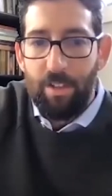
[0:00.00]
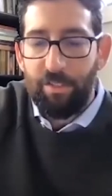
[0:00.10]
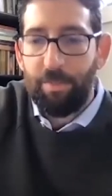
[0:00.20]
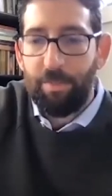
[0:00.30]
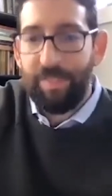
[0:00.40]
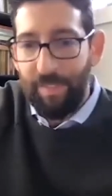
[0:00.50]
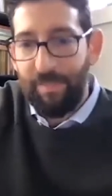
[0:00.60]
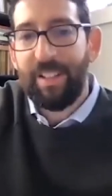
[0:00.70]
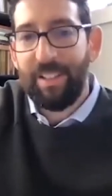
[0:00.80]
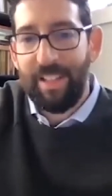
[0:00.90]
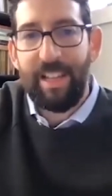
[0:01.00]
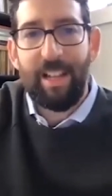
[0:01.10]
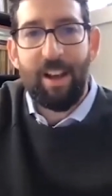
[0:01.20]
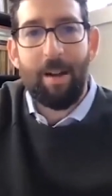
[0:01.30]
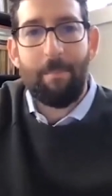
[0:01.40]

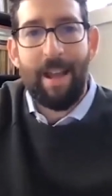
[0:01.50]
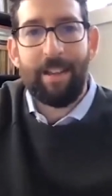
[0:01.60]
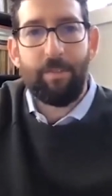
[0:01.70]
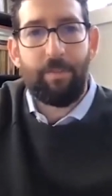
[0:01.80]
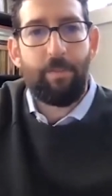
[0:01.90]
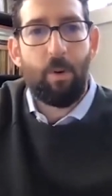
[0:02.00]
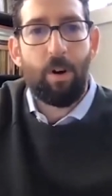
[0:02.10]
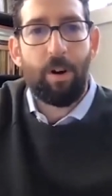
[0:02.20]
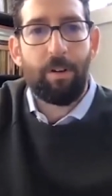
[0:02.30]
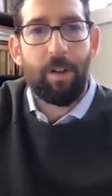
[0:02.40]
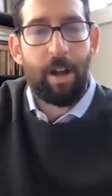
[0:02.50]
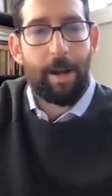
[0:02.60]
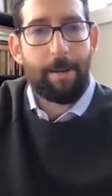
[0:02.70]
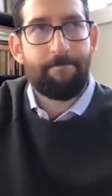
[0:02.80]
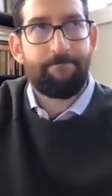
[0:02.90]
specifically are meant for
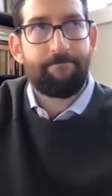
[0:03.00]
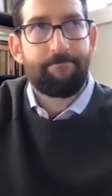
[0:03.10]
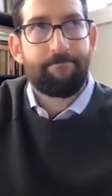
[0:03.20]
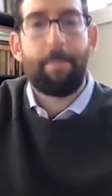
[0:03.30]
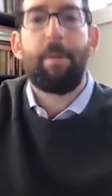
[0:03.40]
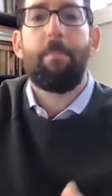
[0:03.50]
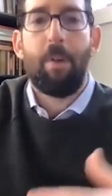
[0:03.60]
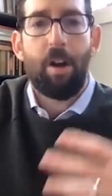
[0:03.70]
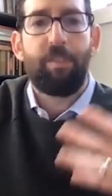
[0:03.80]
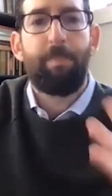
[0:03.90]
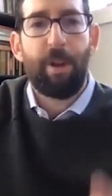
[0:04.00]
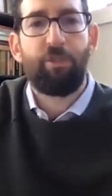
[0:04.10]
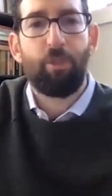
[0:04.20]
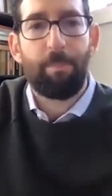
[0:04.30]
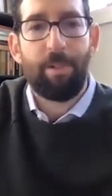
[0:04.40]
um, maybe uh, spiritual